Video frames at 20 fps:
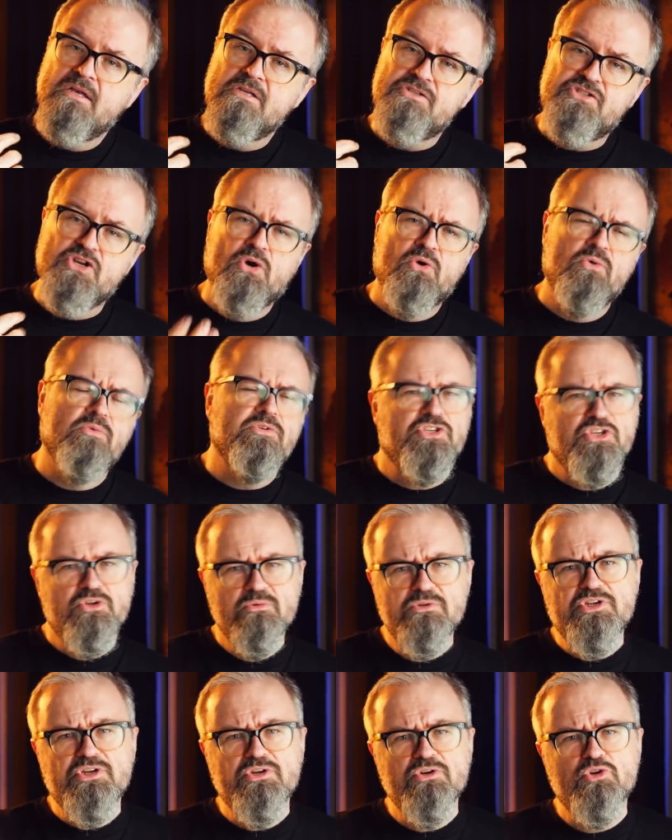So
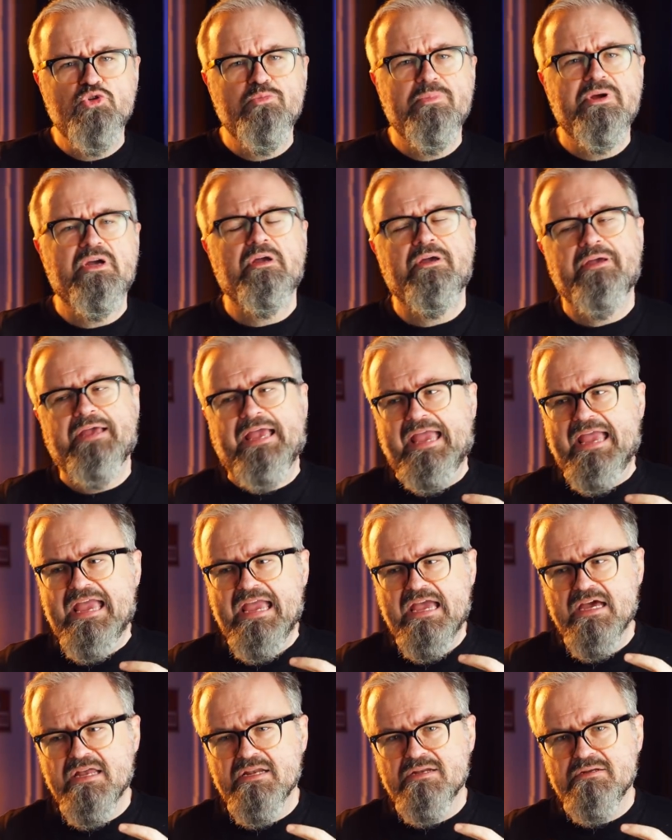YouTube
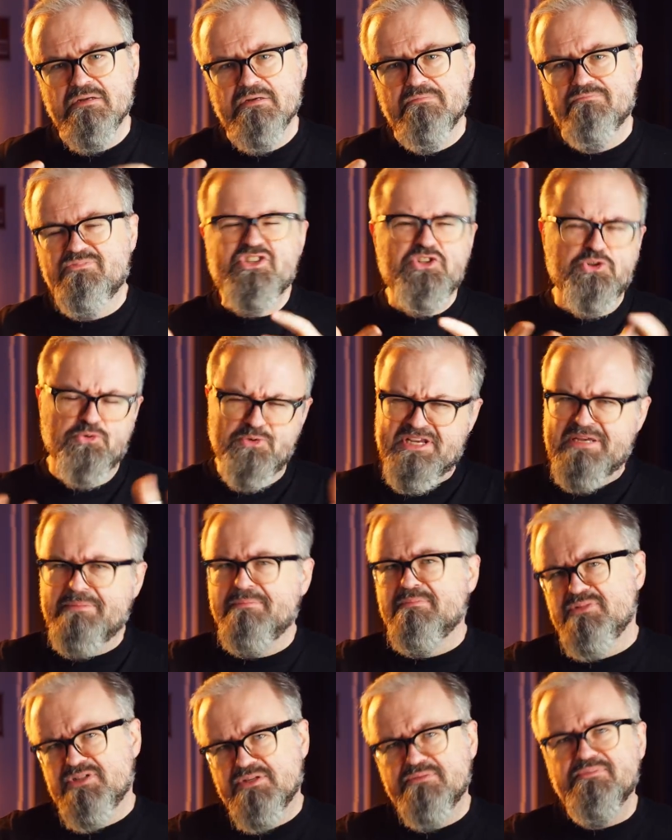and
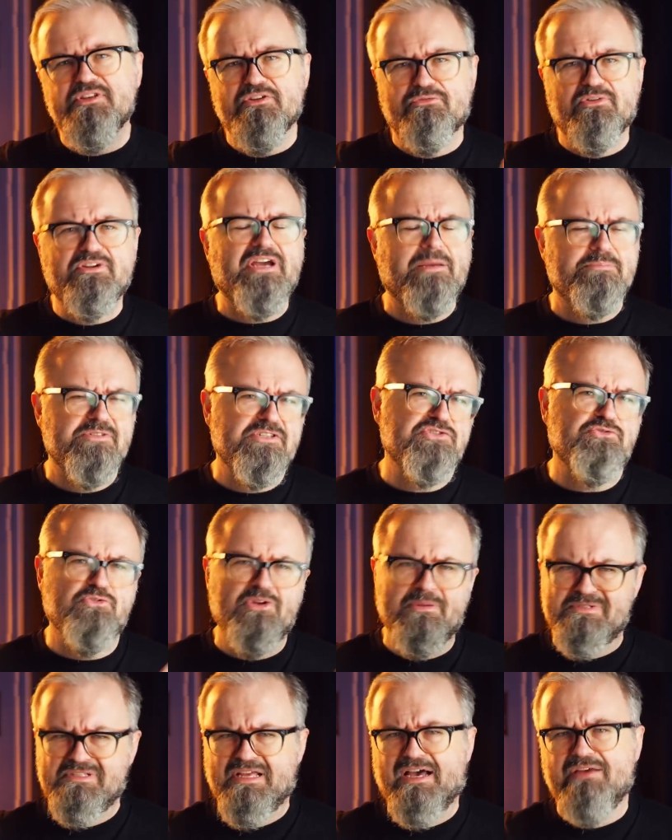streams, different types of
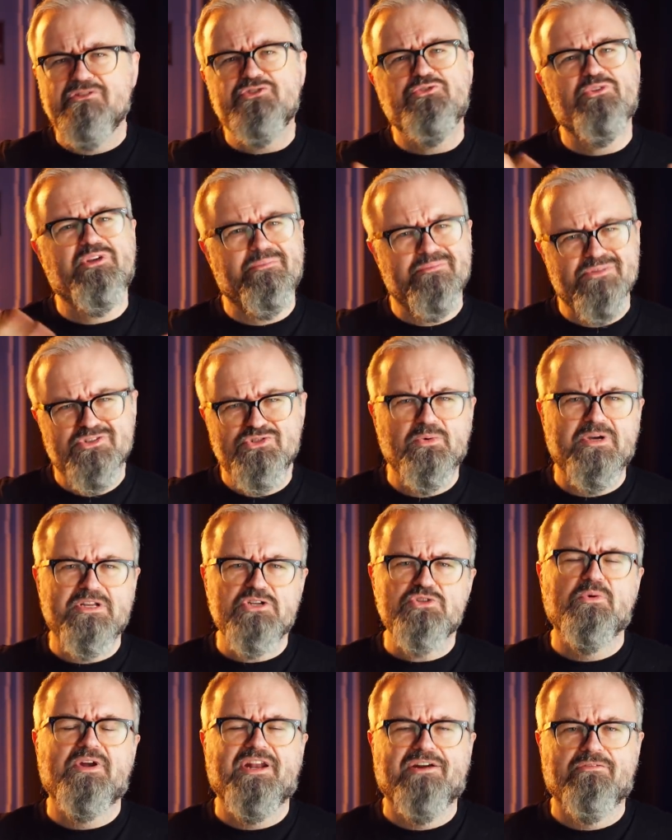streams, live streams,
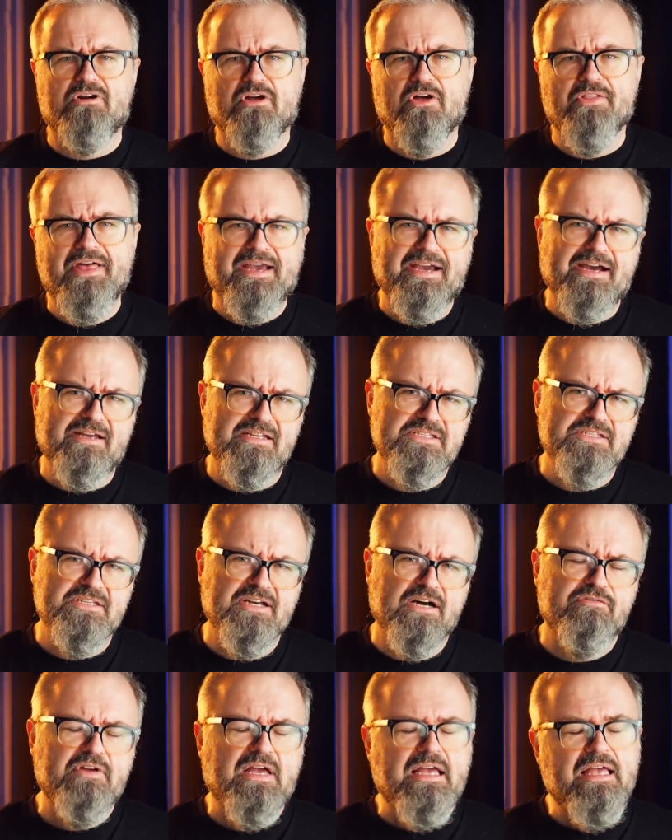Twitch, whatever, all that kind of
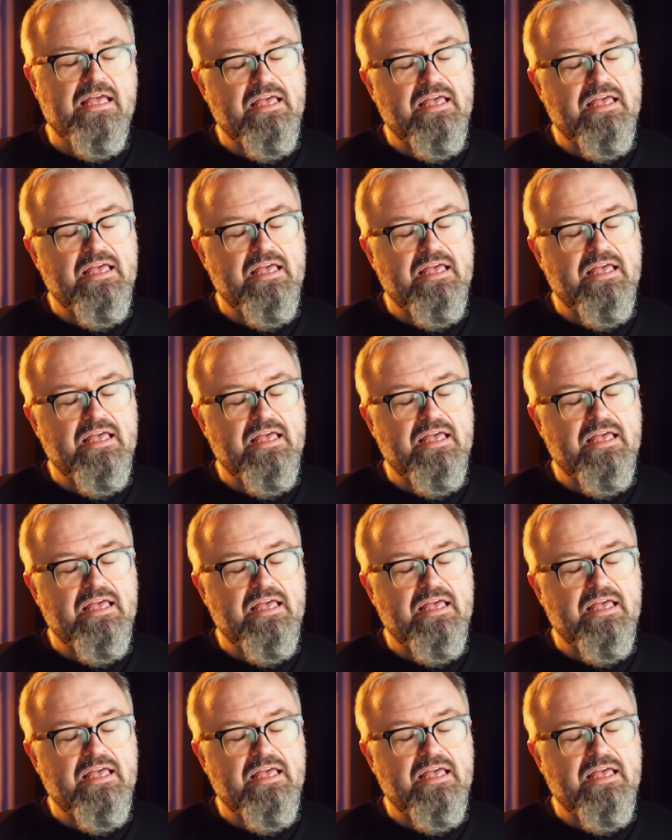stuff.